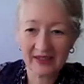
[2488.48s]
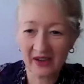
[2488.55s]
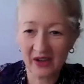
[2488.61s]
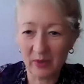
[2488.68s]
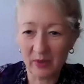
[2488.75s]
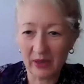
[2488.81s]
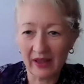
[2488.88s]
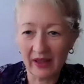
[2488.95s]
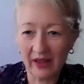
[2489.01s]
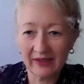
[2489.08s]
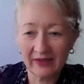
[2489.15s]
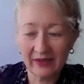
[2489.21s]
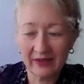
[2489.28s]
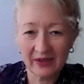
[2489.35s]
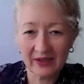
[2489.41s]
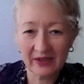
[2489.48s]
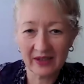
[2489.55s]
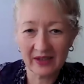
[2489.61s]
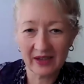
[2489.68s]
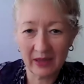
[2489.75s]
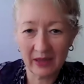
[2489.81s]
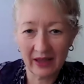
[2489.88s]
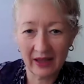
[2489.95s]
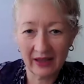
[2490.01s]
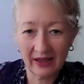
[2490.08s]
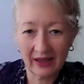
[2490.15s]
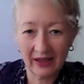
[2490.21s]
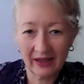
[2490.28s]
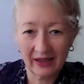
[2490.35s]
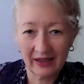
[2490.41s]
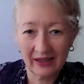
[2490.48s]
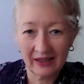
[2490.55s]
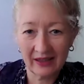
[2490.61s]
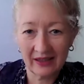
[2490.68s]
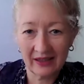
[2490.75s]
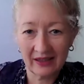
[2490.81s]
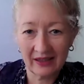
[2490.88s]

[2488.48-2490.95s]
going to be there? Who's going to be there? That's